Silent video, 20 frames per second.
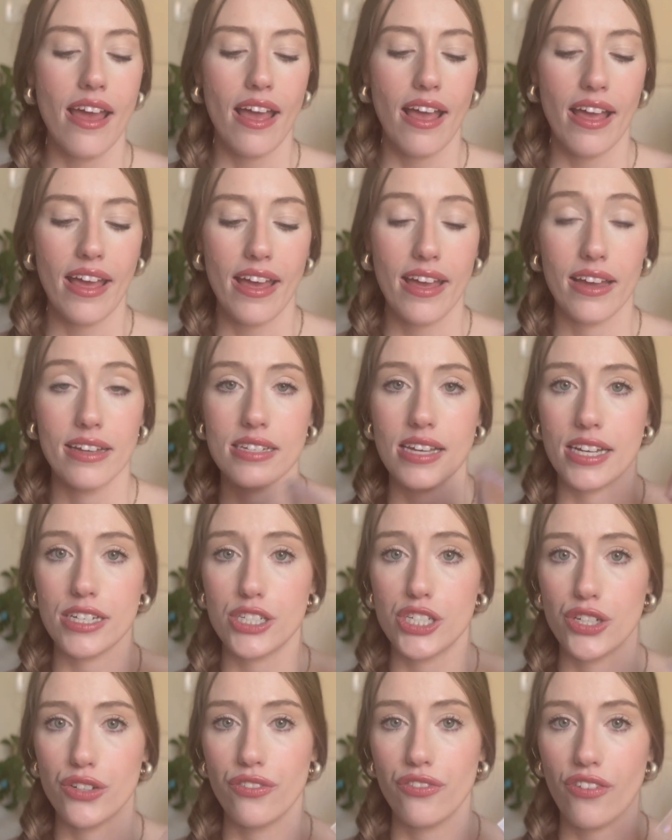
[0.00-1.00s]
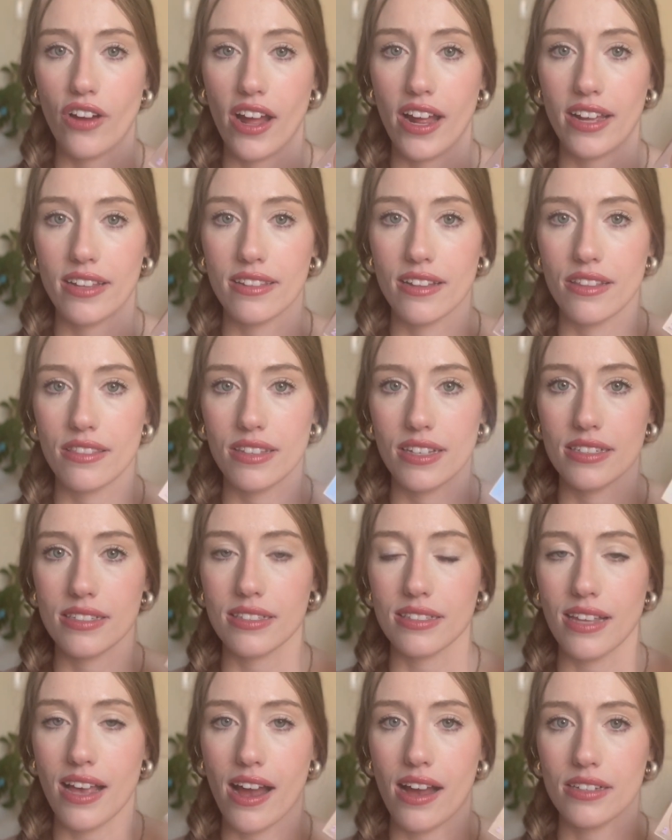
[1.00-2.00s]
And I do find that this
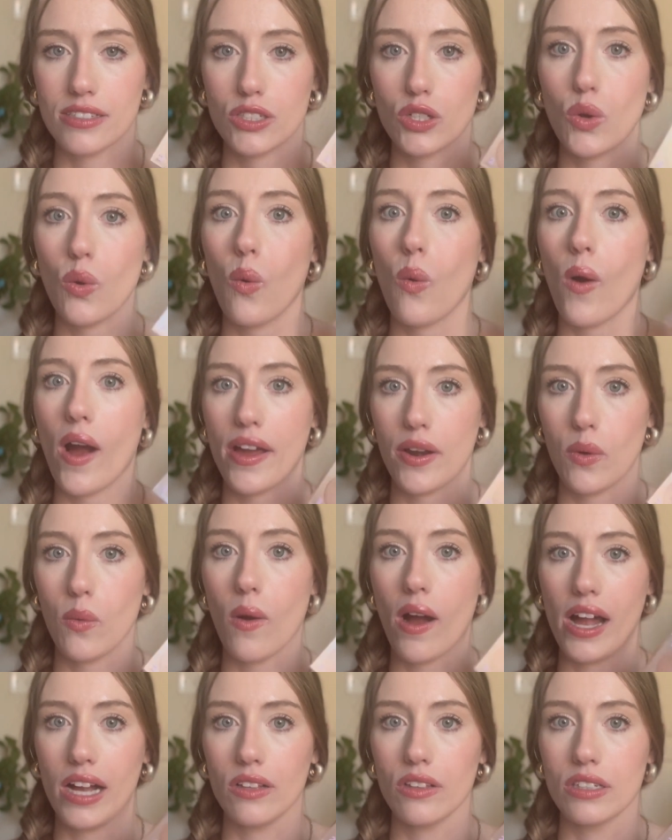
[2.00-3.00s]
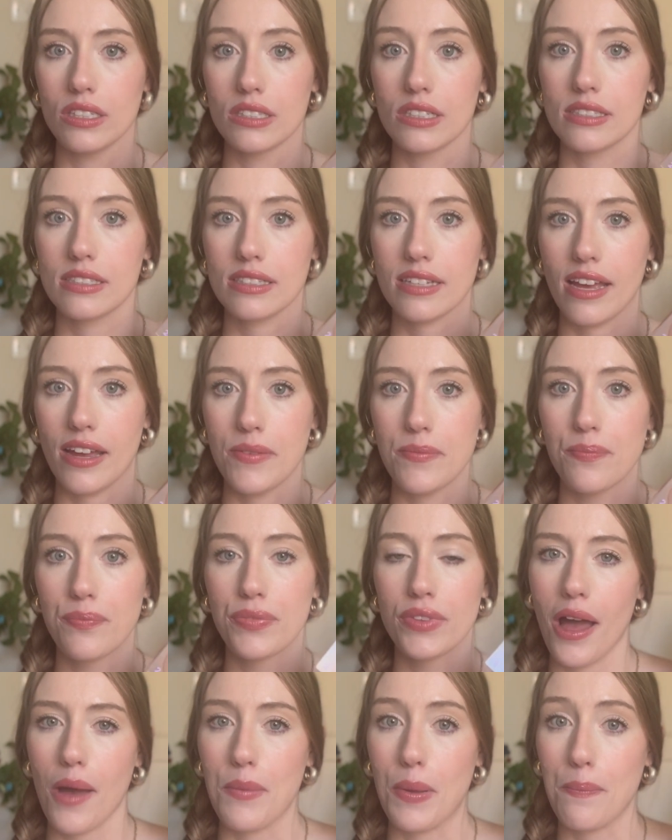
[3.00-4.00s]
lasts quite a while on the skin.
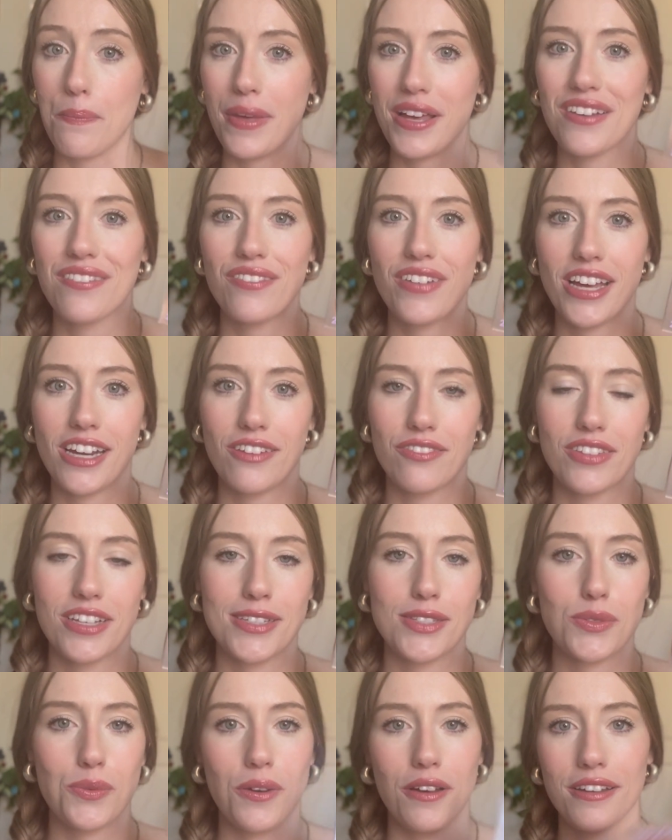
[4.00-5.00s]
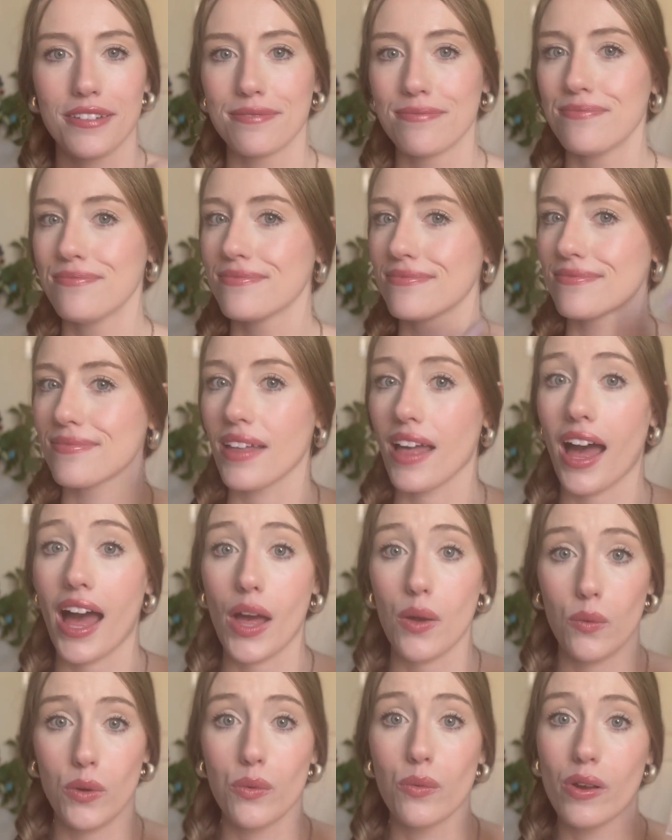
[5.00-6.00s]
I'm a big fan of this one. I
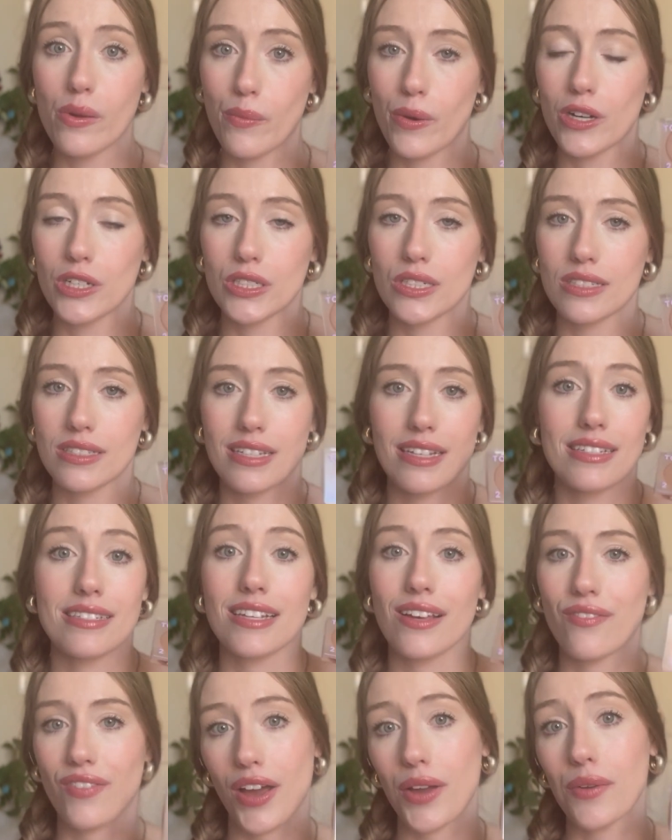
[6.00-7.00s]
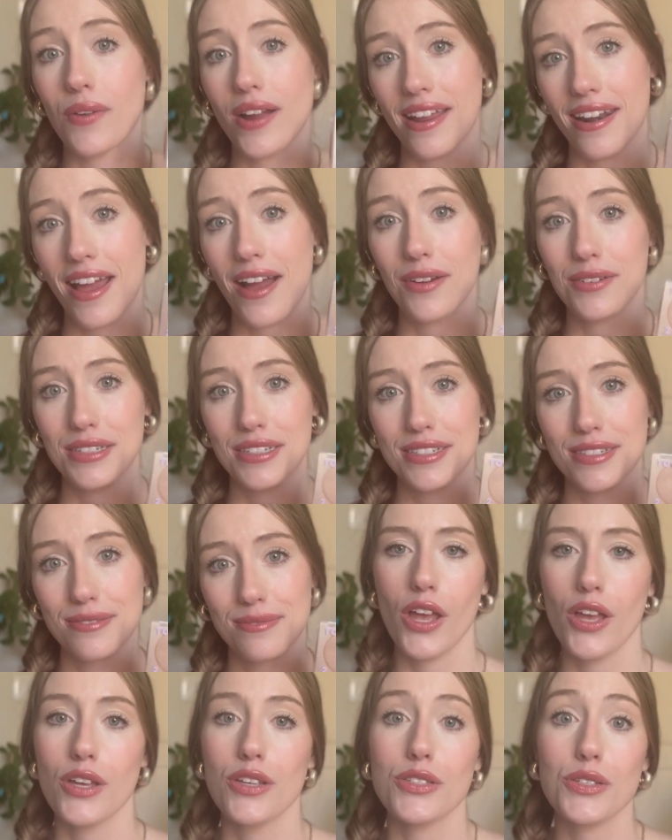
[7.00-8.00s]
would repurchase this if I ran out.
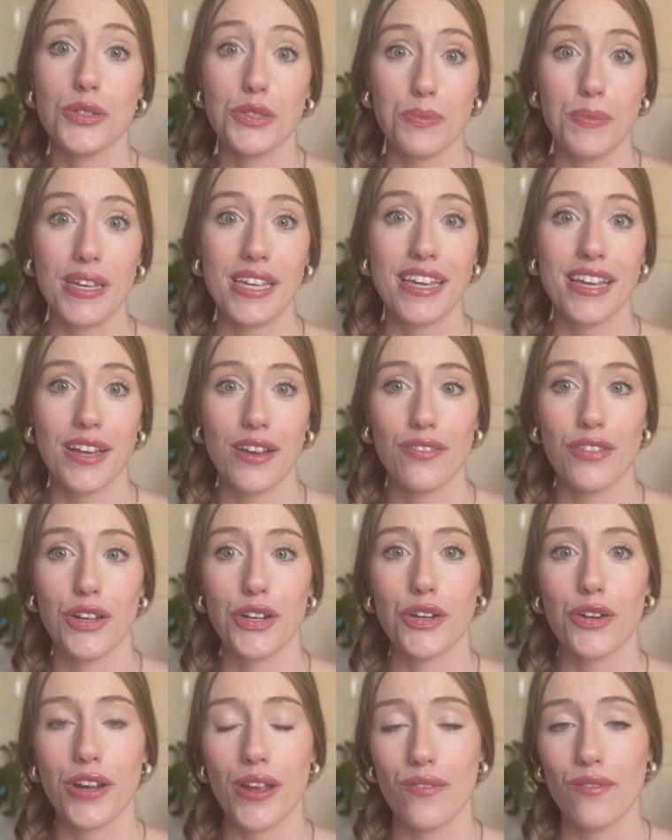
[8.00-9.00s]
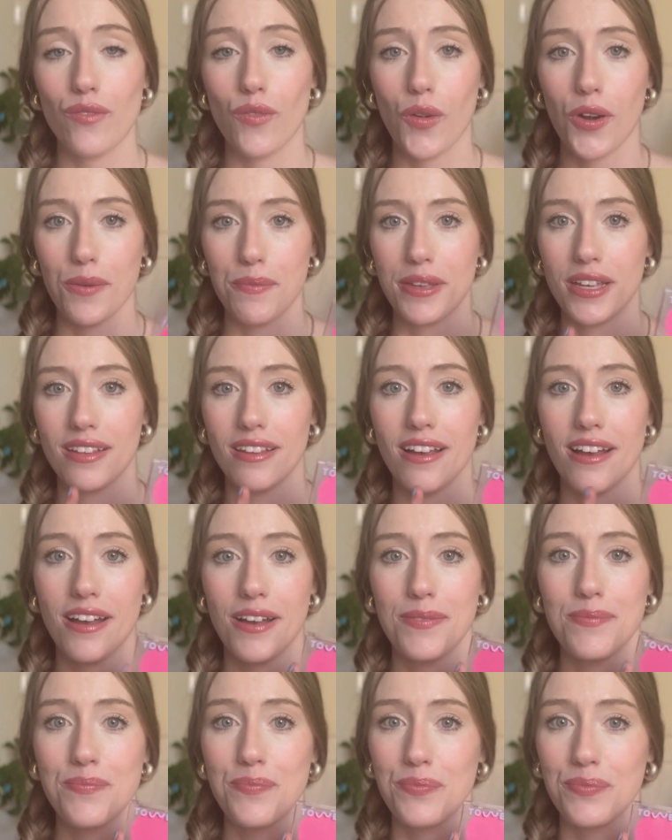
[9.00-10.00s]
So speaking of their cream
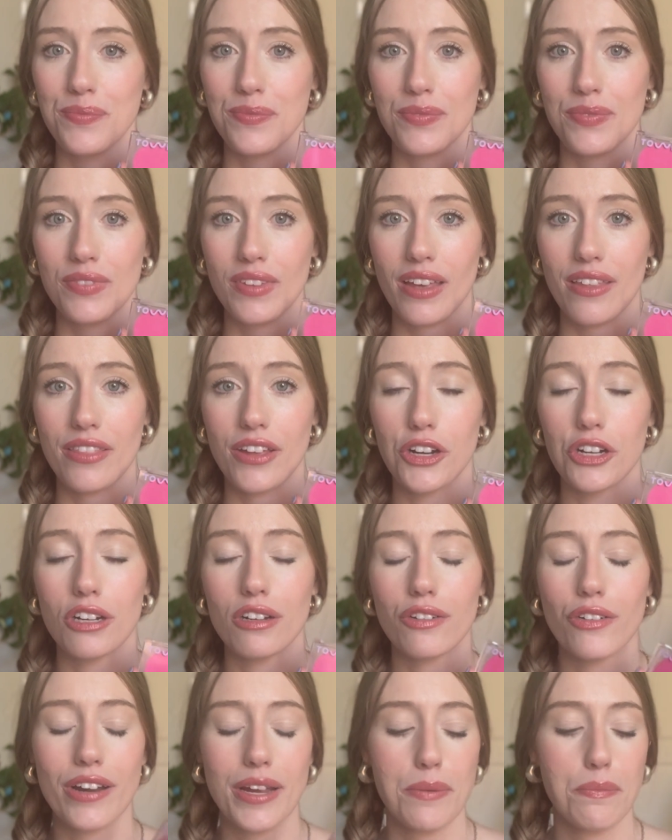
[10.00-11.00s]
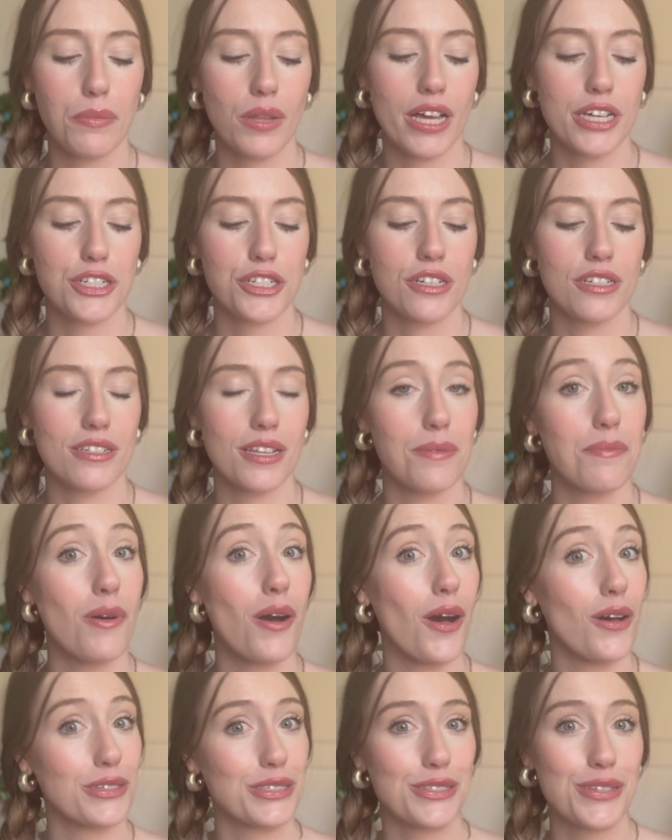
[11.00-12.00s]
formula, their cream blushes, I'm
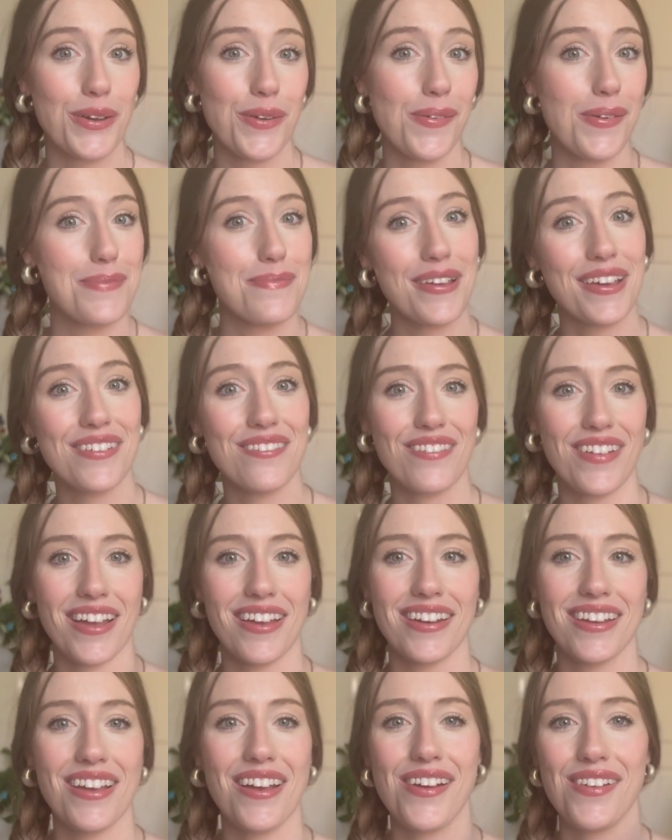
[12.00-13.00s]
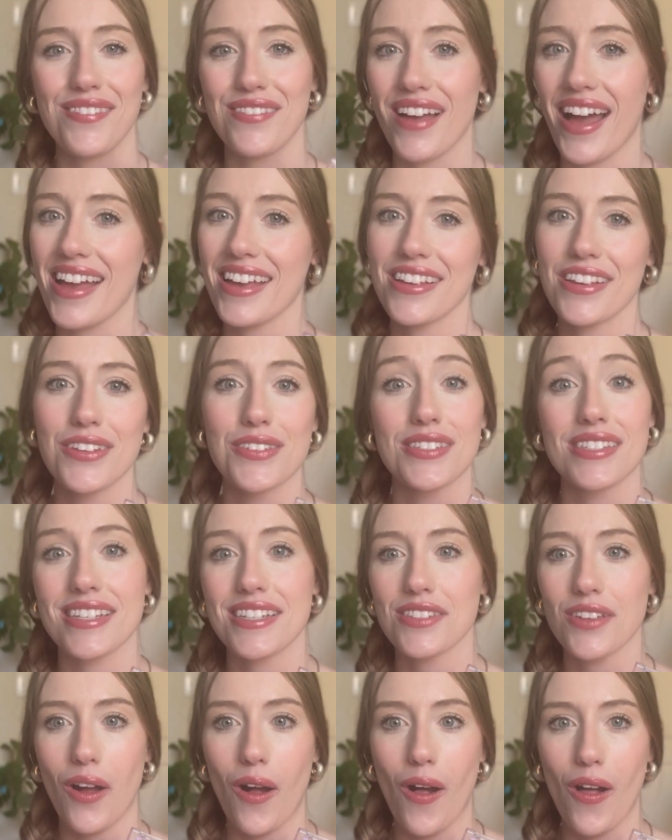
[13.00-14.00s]
also a big fan of. I use
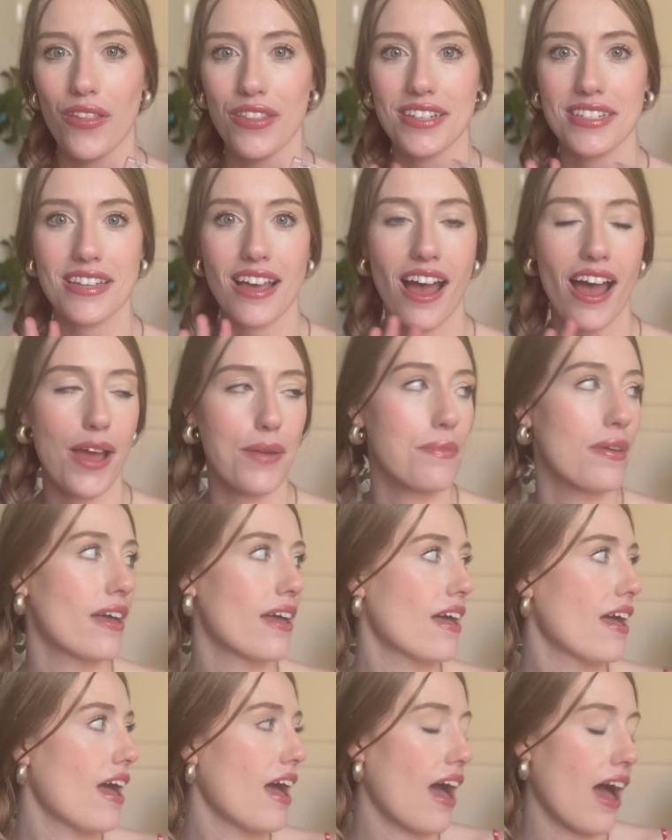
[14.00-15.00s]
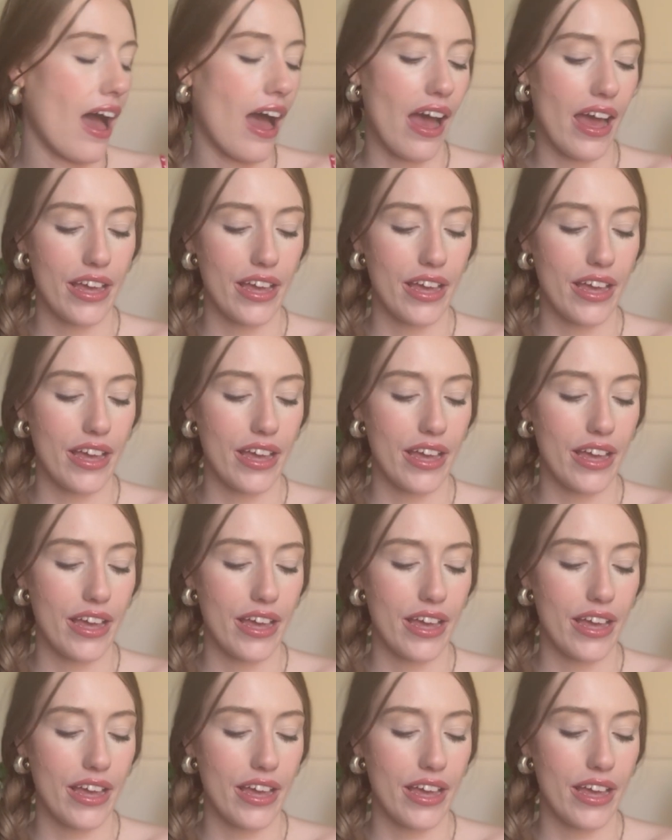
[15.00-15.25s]
these all the time. I